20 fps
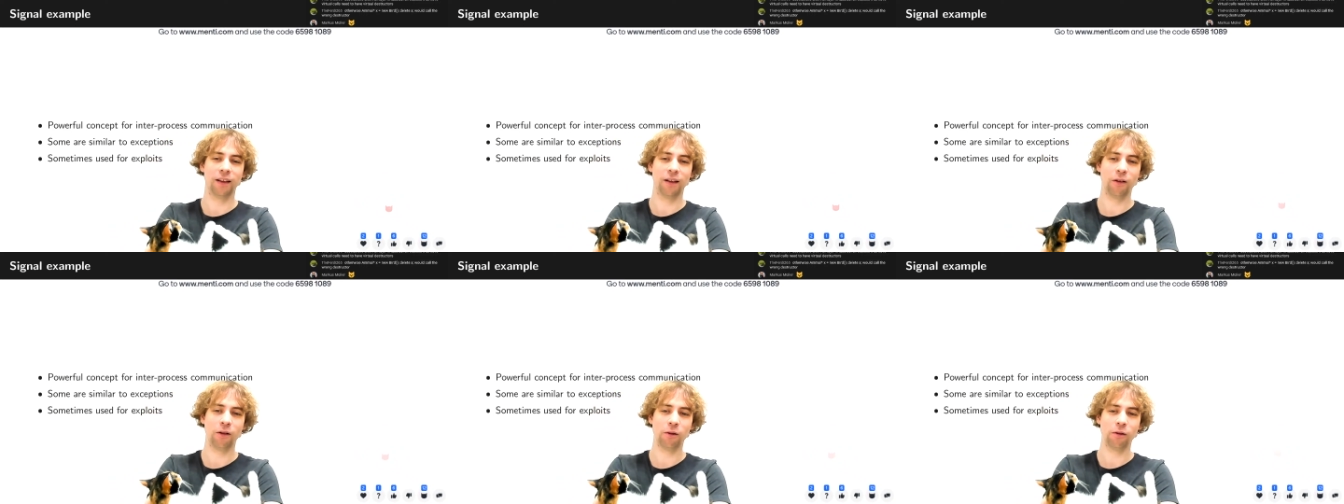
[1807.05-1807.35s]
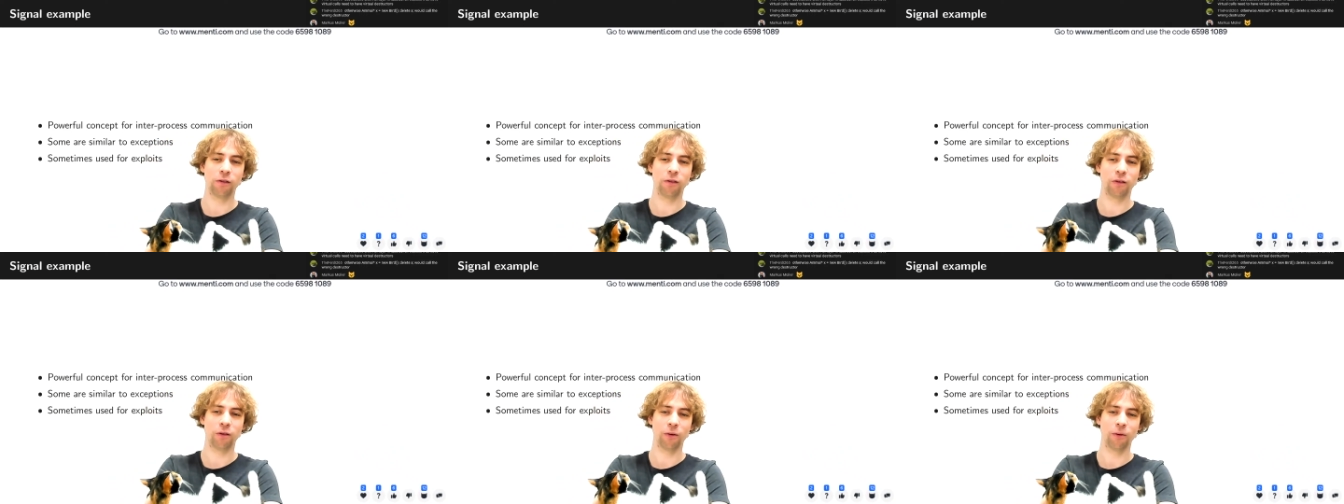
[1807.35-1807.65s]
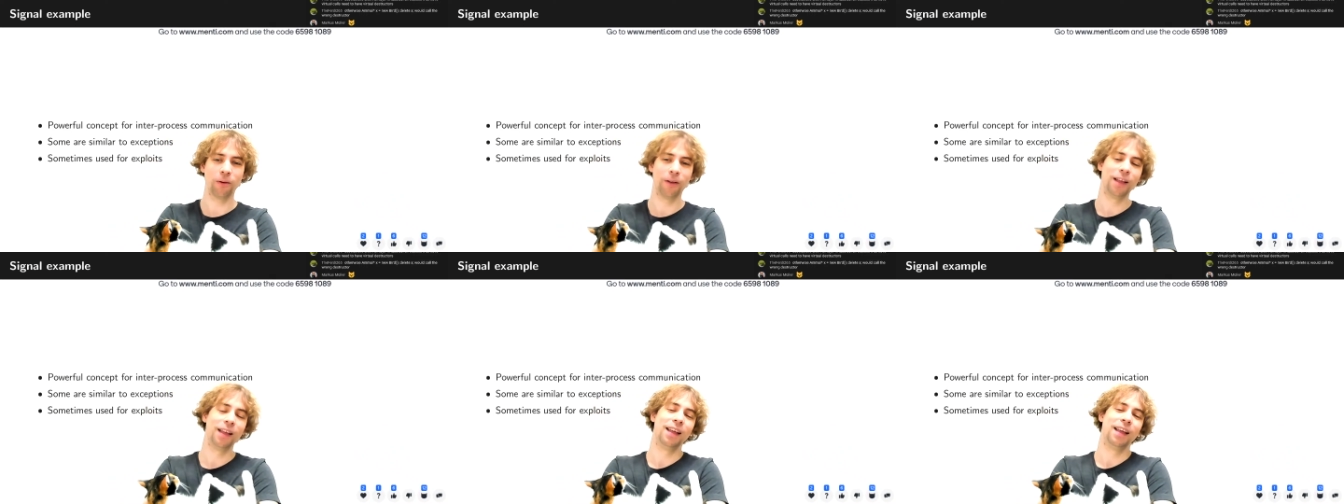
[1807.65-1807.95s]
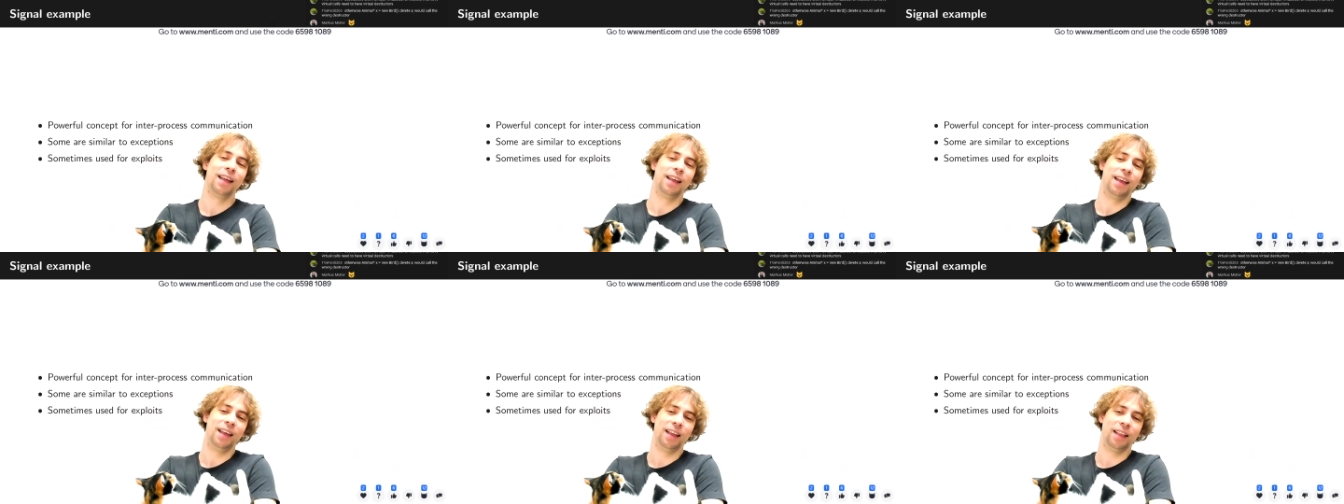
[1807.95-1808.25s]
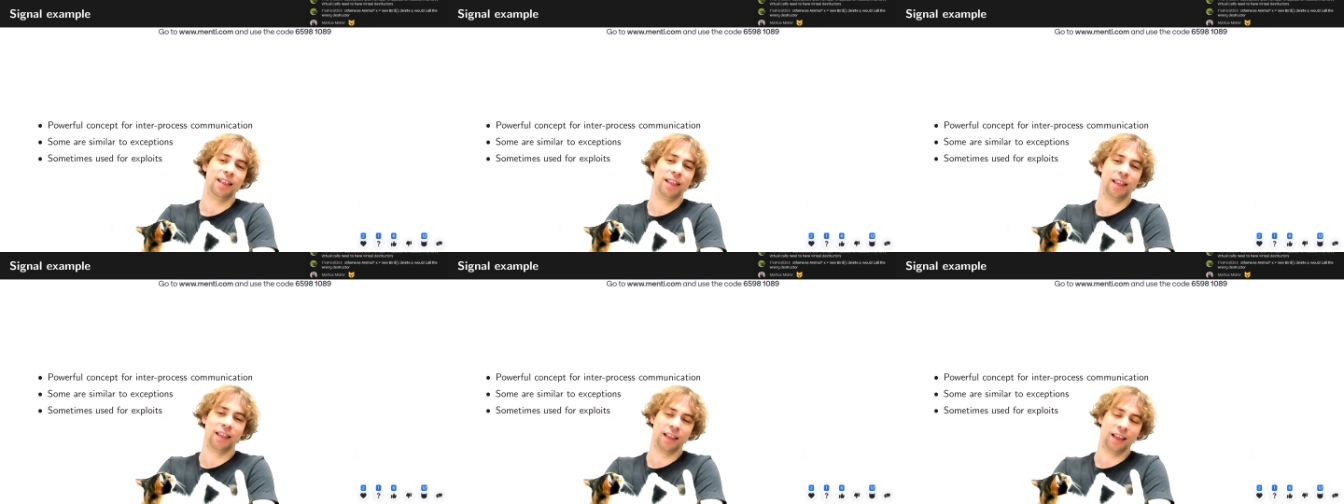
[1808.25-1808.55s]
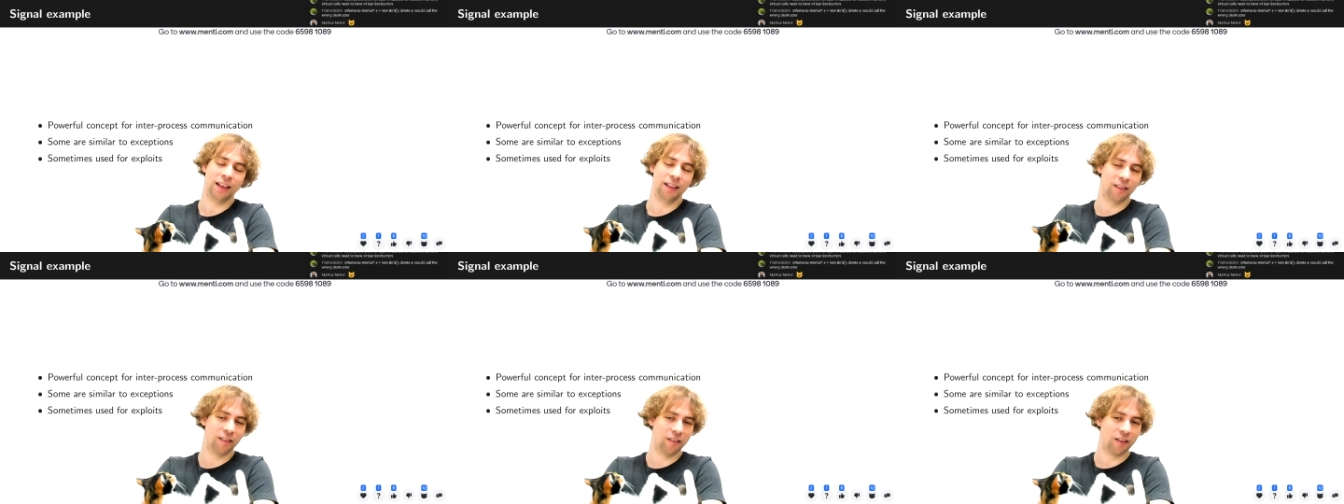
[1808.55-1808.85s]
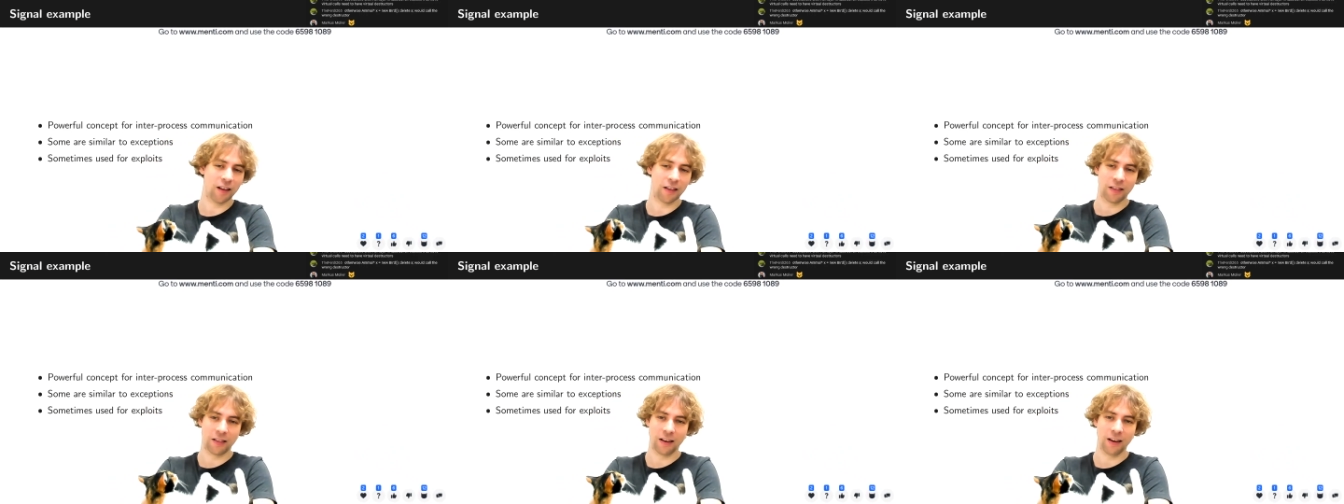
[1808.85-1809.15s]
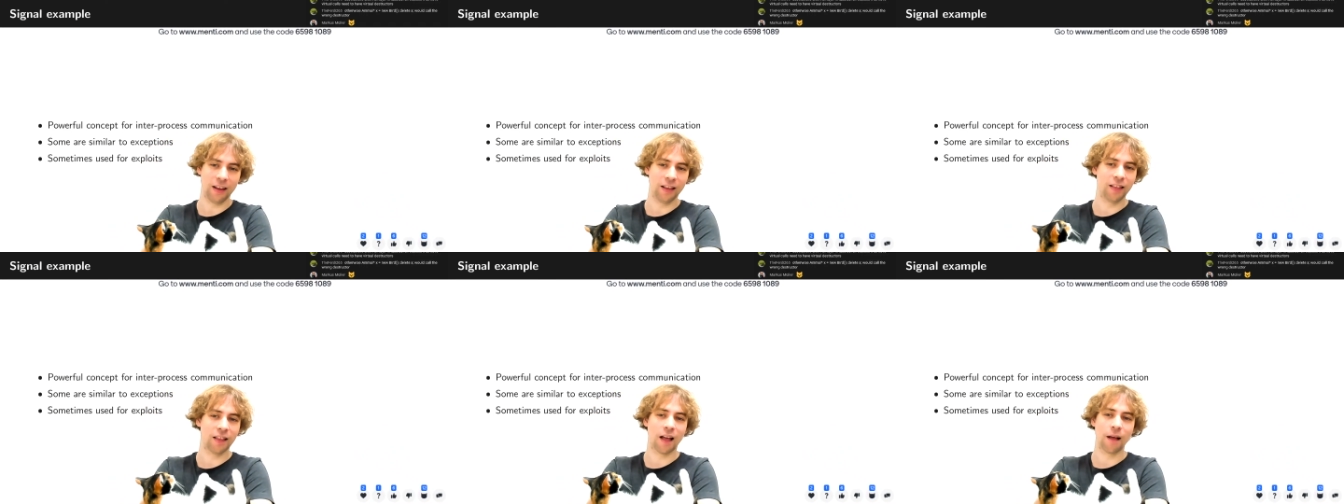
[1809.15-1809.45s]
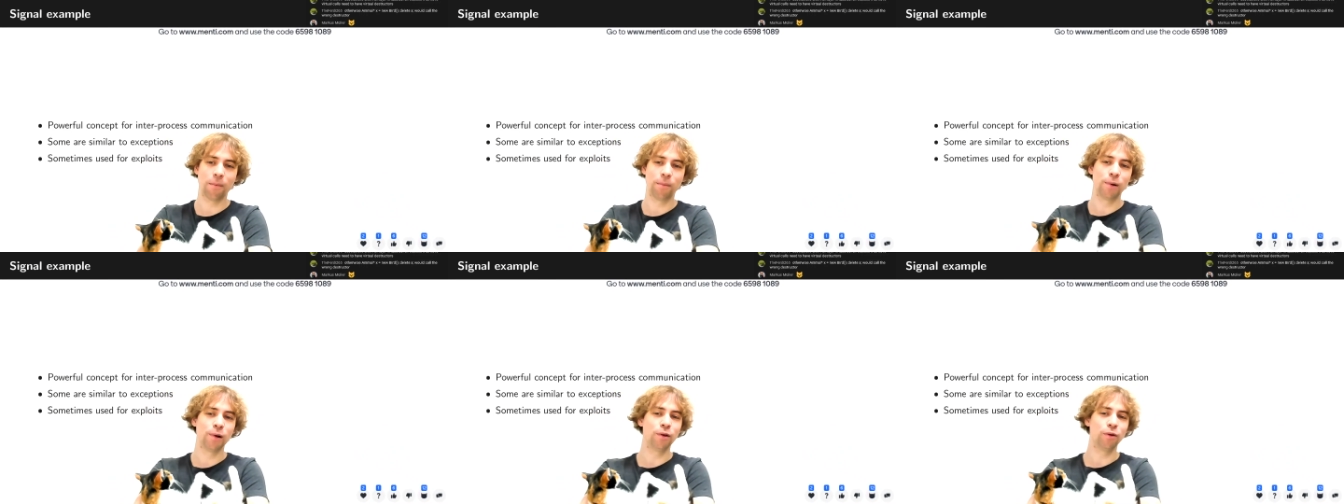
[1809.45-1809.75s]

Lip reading: also it's just an example